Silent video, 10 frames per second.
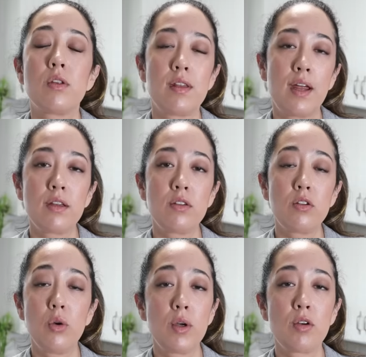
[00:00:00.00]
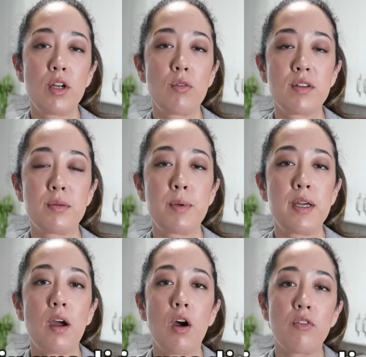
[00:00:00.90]
So the next two ingredient
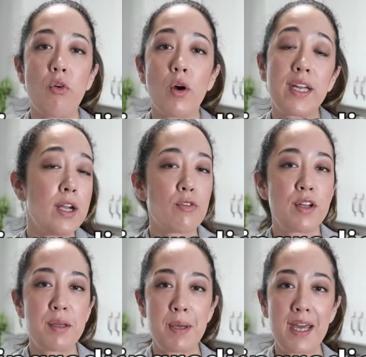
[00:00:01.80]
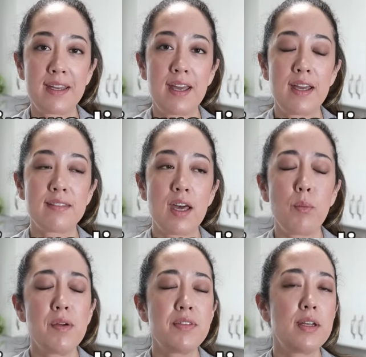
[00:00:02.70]
recipe are for keto friendly pancakes.
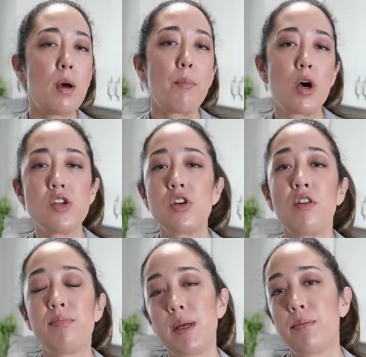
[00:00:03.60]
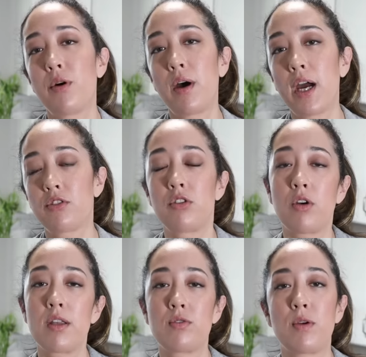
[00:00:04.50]
And we've seen a bunch of people actually
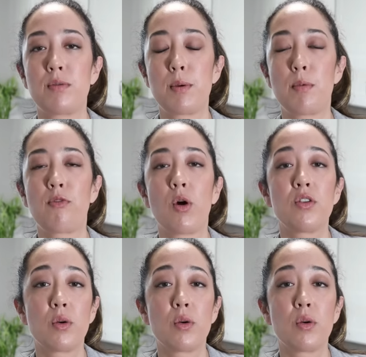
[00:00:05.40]
try this recipe before.